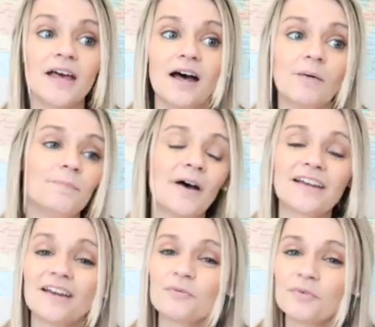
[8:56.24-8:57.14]

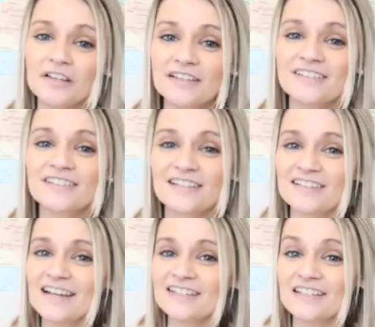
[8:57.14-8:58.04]
Abeka really does
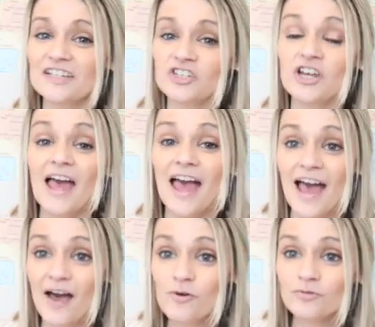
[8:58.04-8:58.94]
not teach
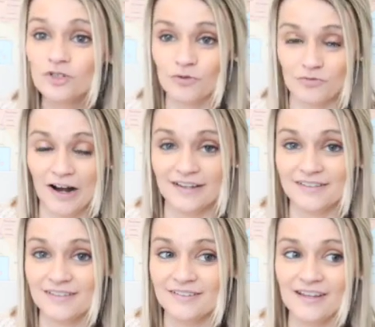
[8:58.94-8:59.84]
how to
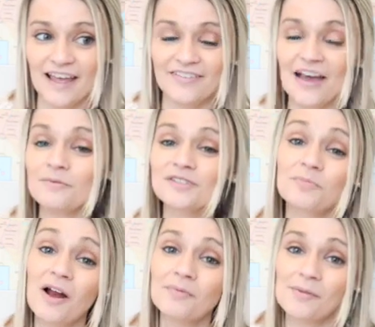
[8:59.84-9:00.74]
write. And that was the
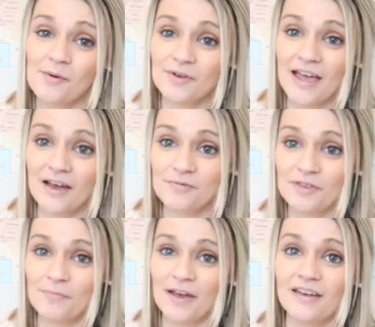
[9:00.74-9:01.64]
problem that we had with
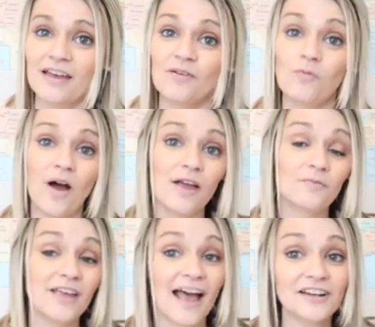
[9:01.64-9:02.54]
Abeka, and why
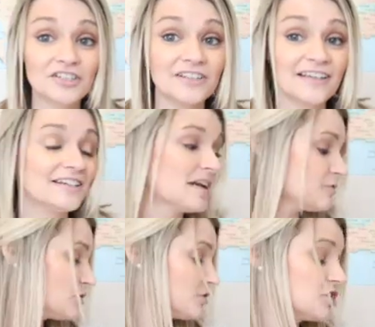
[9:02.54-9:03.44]
we actually ended up
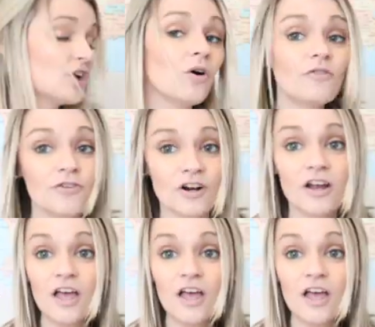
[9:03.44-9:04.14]
switching over